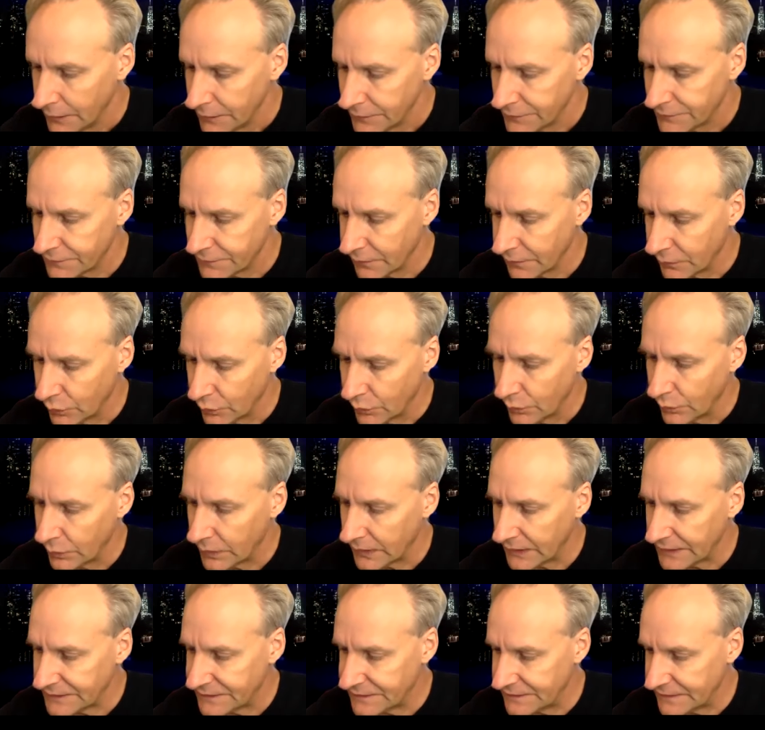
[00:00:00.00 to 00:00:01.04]
So what
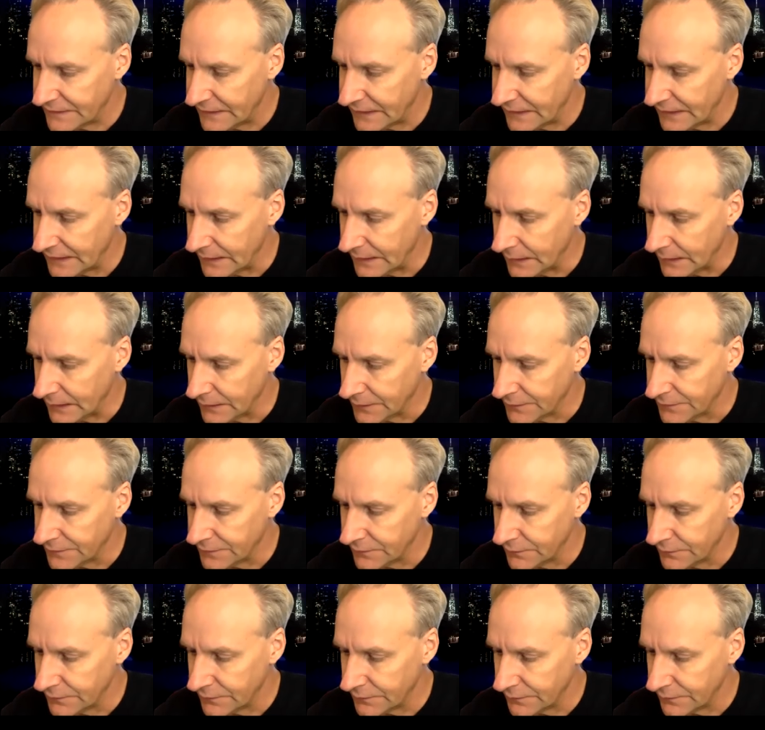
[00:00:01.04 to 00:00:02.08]
I see is
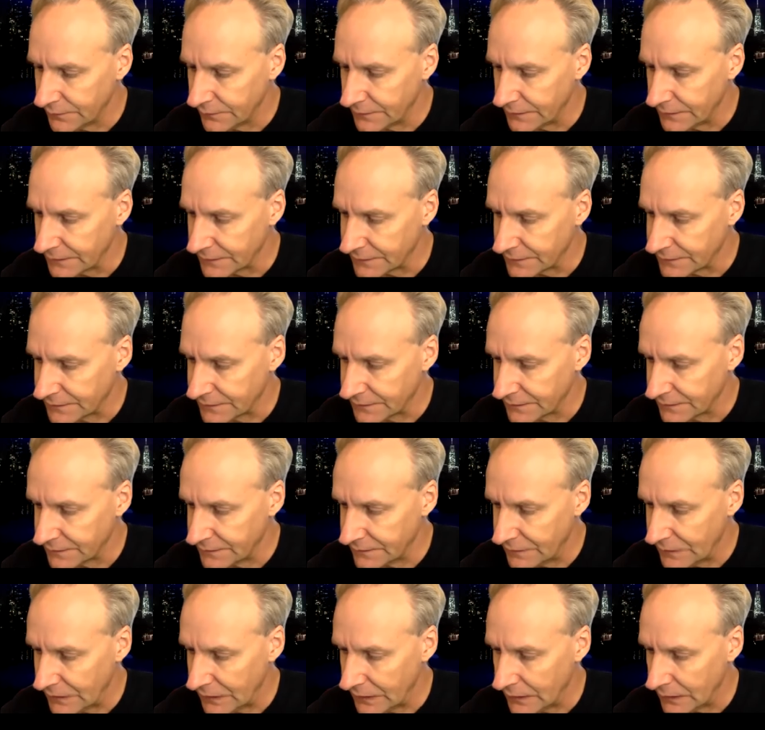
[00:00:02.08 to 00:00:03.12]
students will do this,
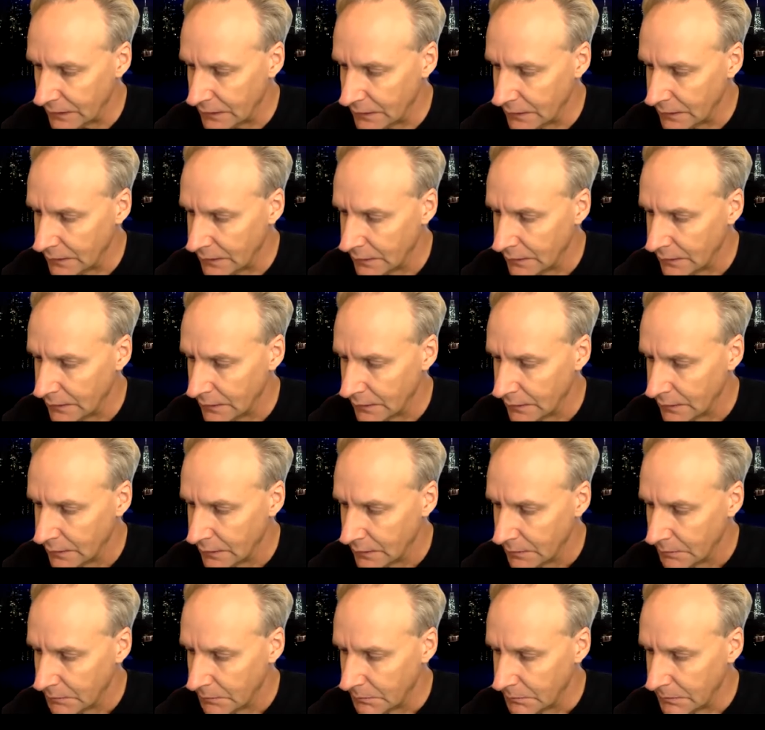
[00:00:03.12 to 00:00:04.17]
16
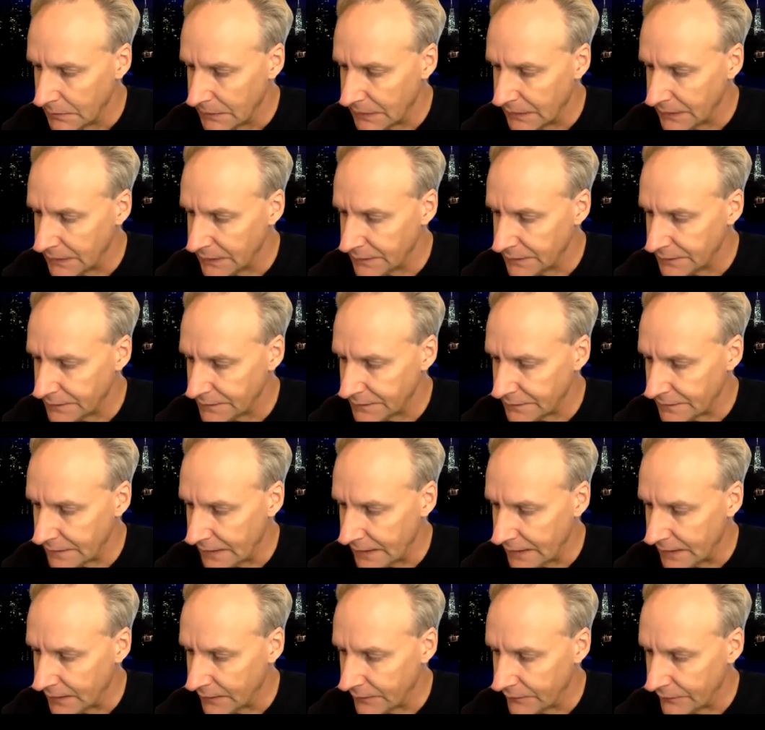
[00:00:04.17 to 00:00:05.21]
minus
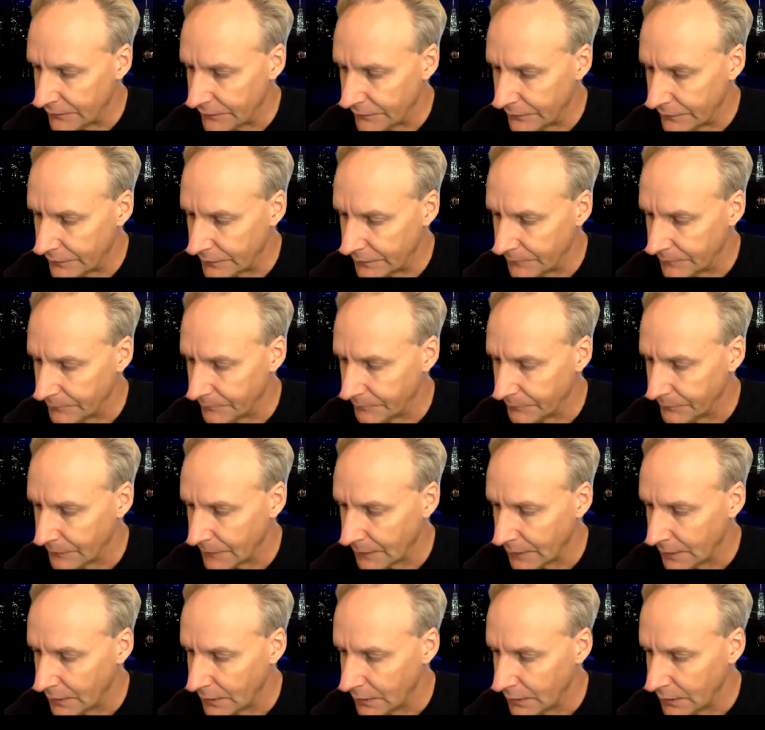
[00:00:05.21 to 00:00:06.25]
f
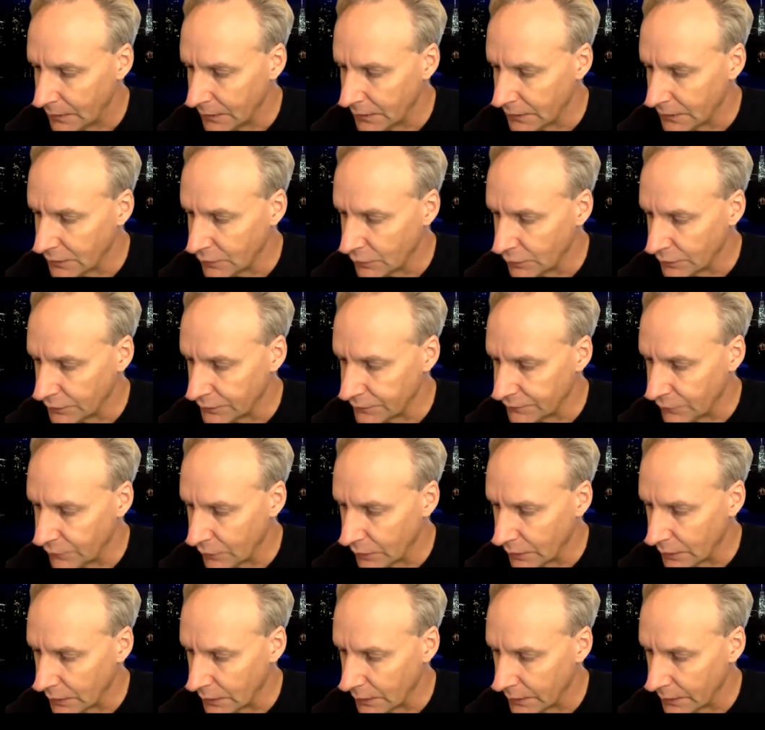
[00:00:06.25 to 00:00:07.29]
equals
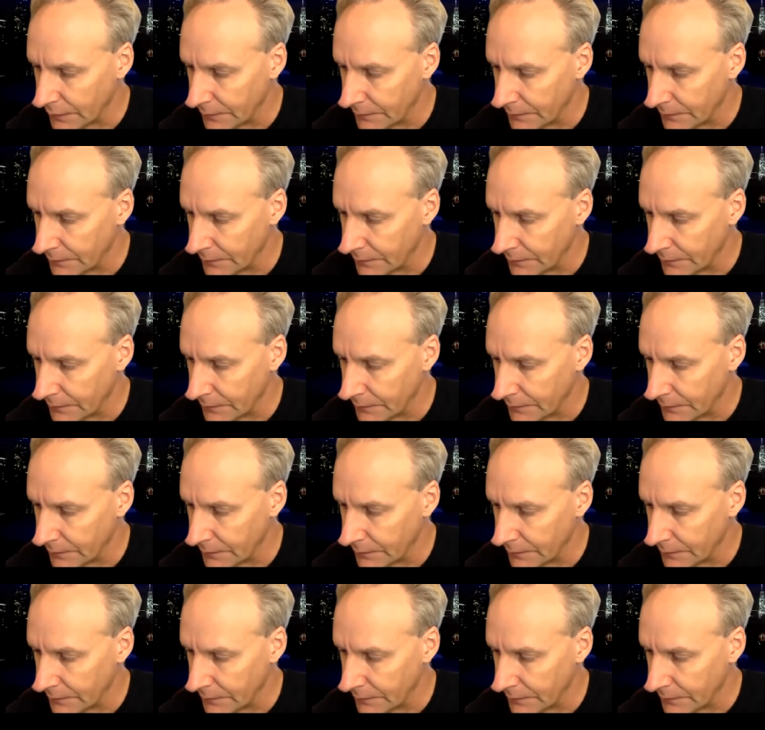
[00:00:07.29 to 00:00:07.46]
4.